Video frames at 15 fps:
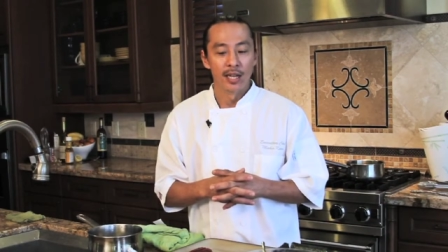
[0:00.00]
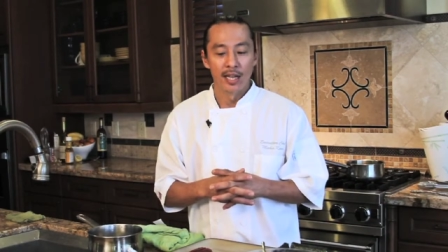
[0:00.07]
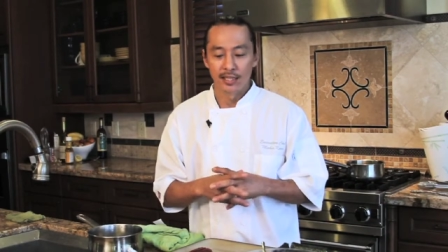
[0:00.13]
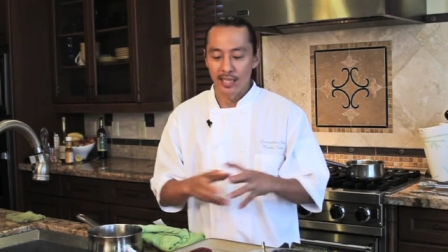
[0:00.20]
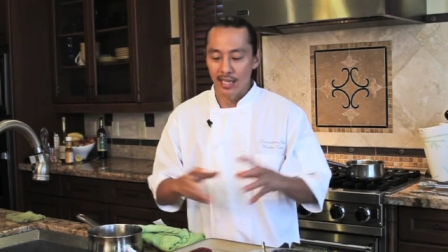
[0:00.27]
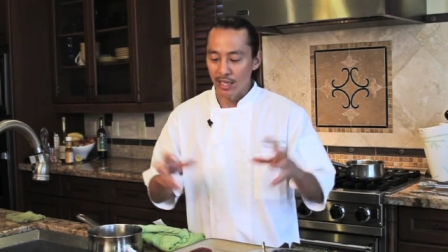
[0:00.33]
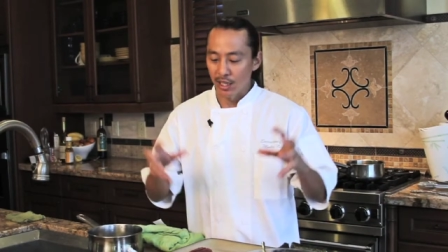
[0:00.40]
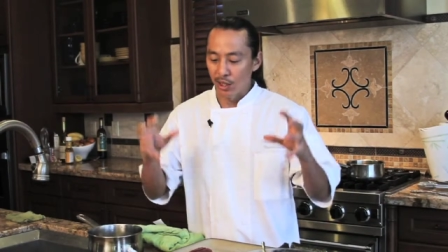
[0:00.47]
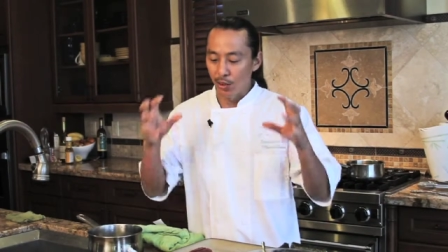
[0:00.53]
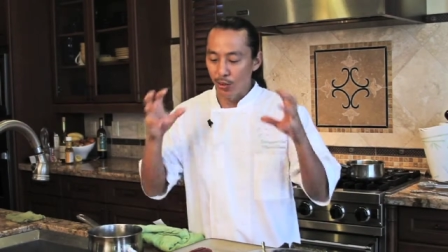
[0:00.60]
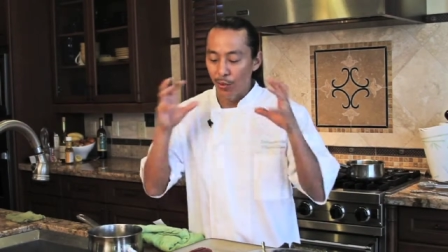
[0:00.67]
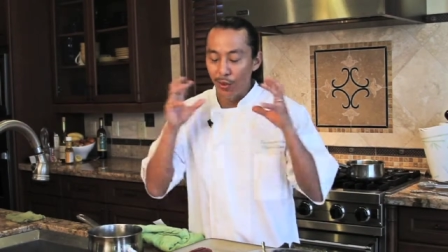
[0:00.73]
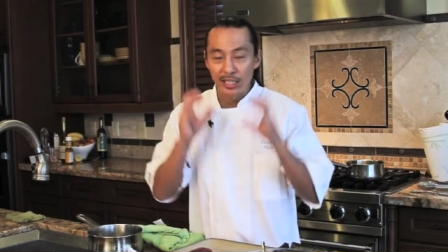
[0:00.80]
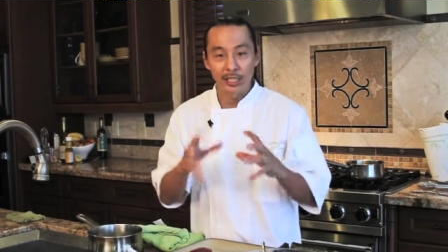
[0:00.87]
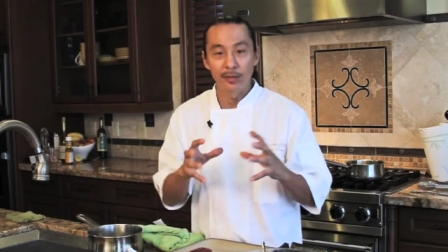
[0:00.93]
It's got a
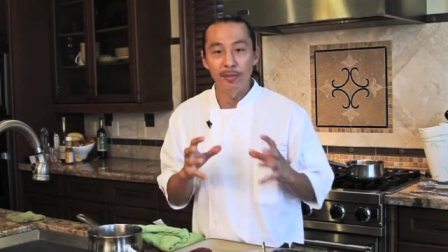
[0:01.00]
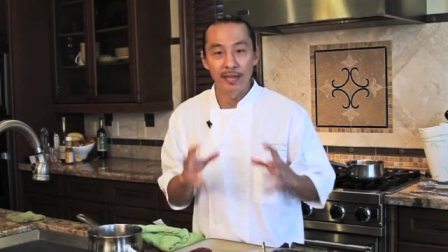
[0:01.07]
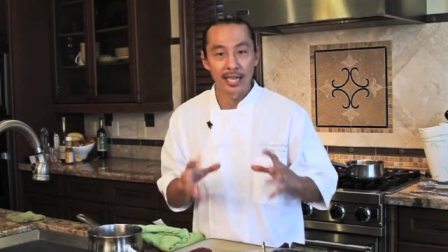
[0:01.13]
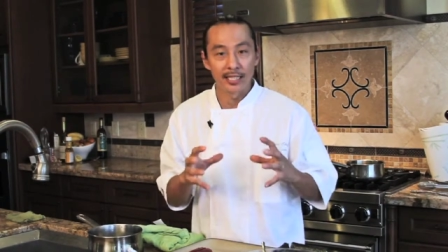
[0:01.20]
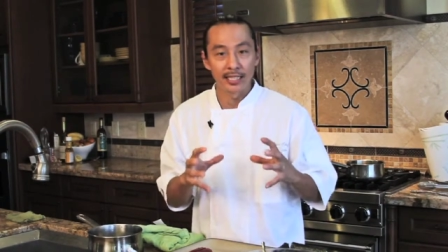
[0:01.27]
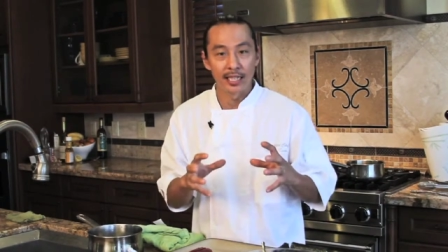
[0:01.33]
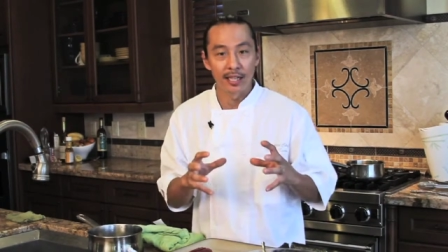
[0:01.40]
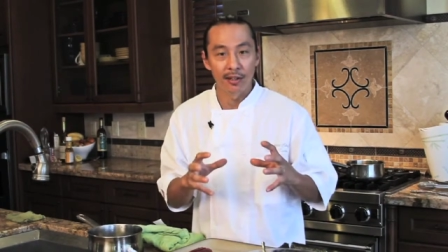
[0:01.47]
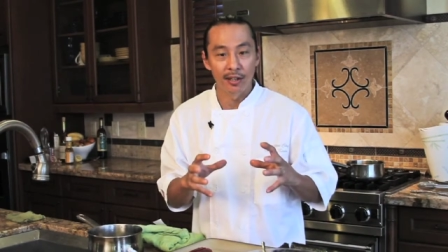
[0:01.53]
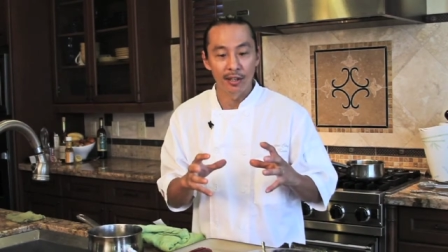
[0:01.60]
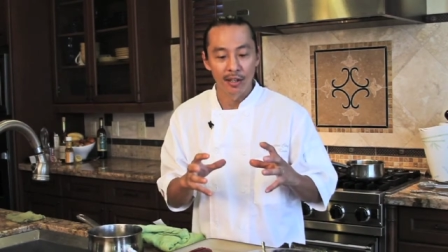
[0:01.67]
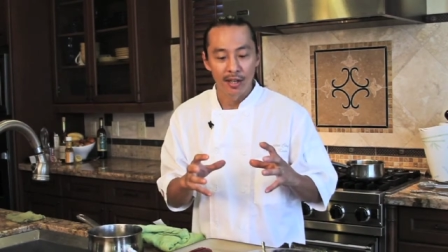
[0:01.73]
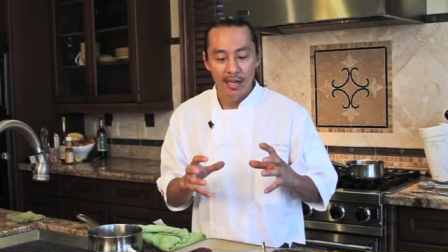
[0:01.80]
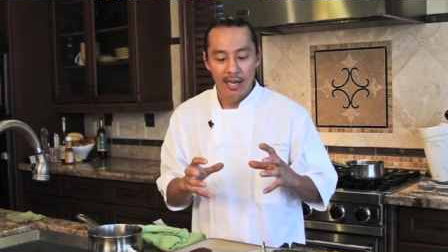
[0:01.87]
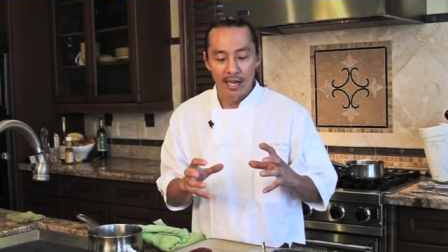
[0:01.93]
crispy
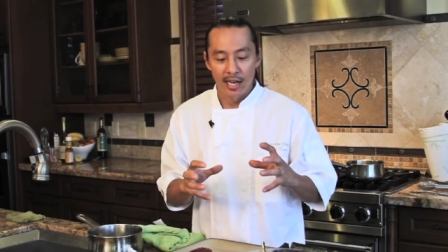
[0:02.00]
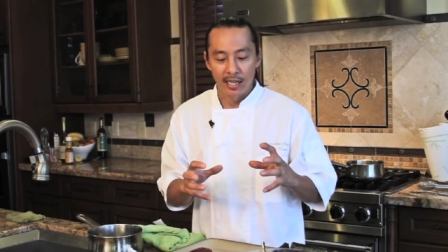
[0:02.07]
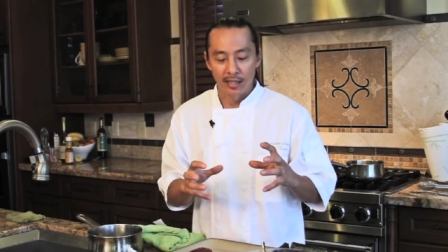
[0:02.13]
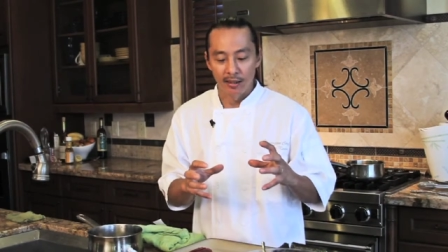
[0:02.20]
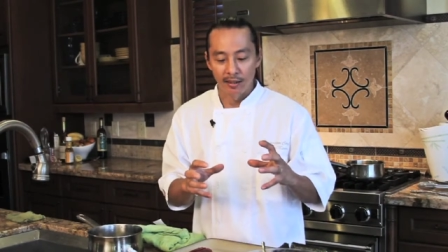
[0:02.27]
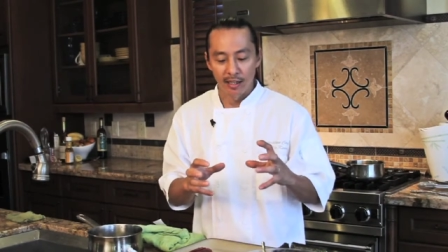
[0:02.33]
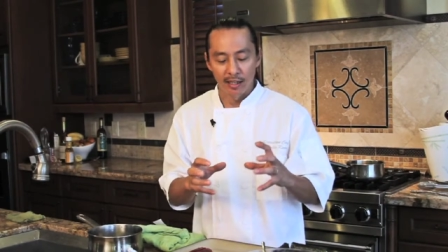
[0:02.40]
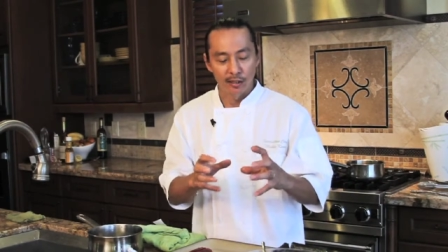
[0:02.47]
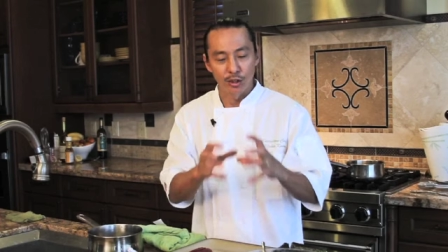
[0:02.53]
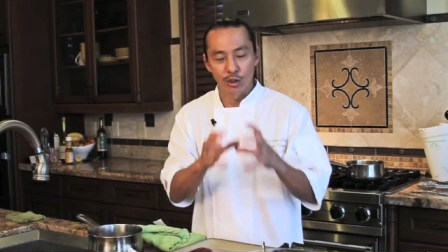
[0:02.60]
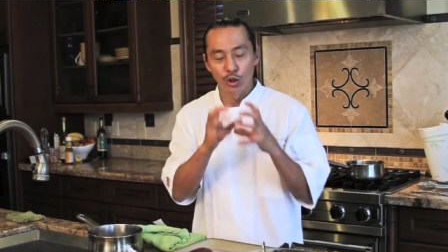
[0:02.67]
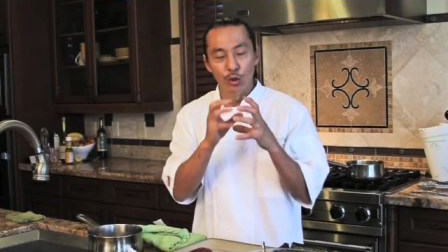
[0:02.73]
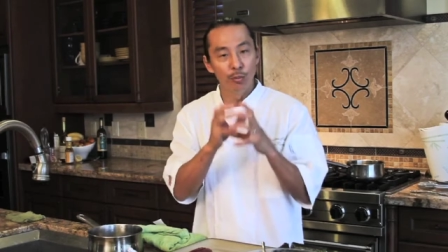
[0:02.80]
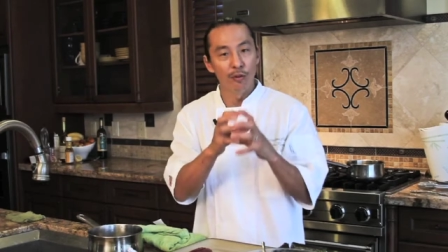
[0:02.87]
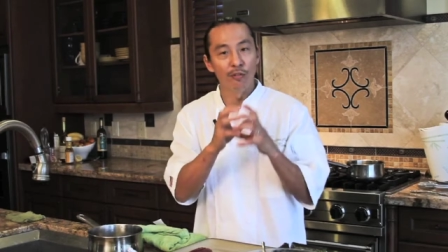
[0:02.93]
exterior and a, like a
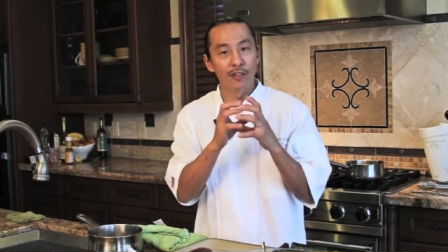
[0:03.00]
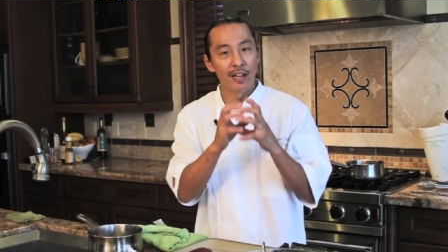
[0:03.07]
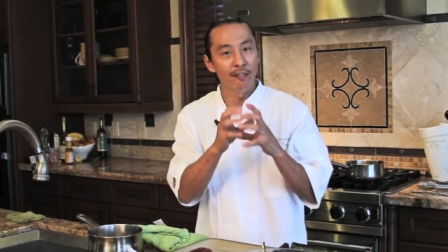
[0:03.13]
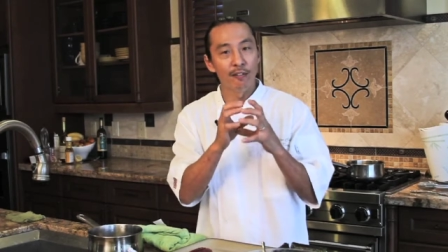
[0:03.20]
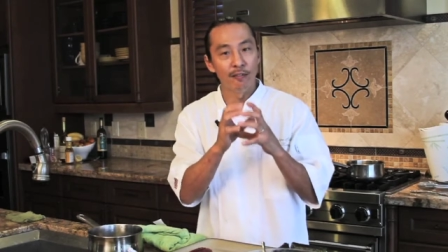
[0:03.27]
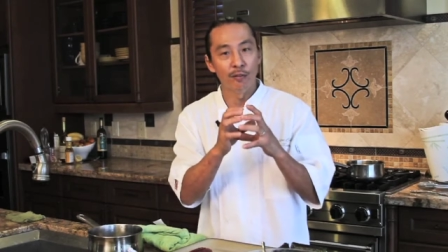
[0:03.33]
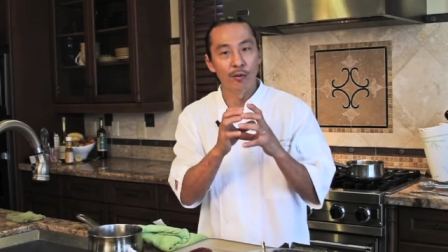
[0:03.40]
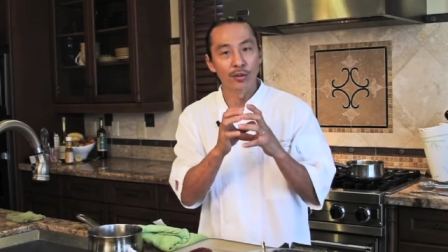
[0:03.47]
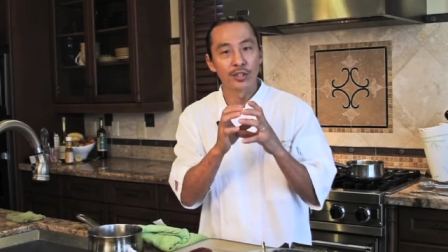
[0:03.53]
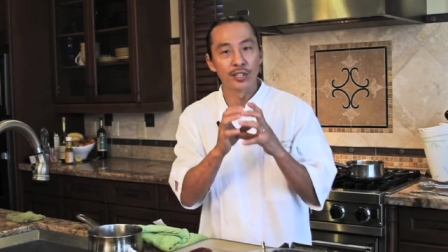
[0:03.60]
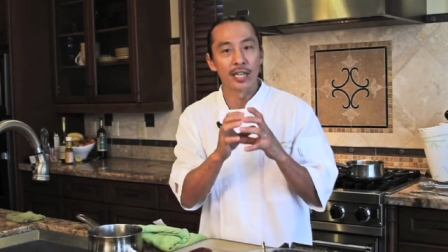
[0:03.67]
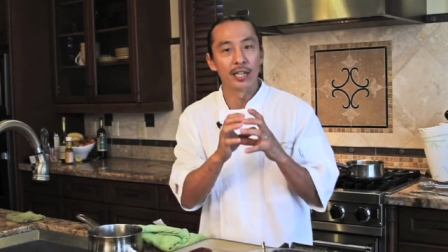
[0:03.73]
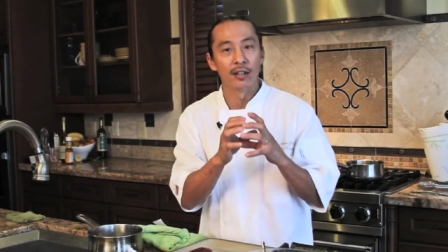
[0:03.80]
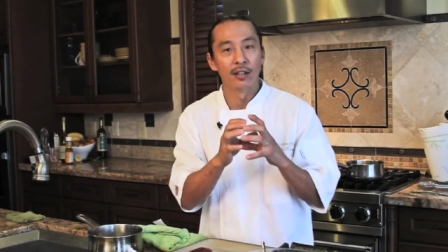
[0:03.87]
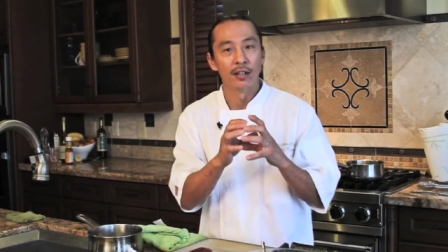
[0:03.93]
super flavorful
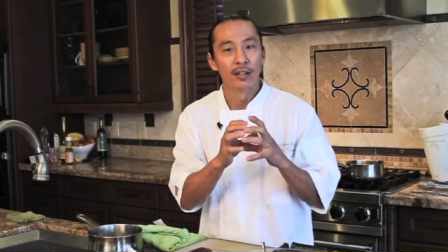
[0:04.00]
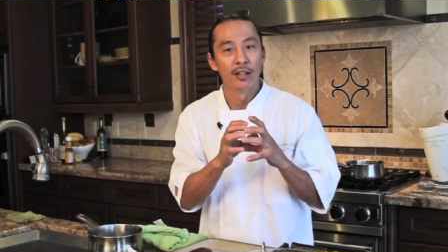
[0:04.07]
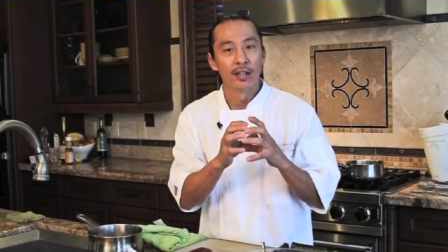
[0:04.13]
center.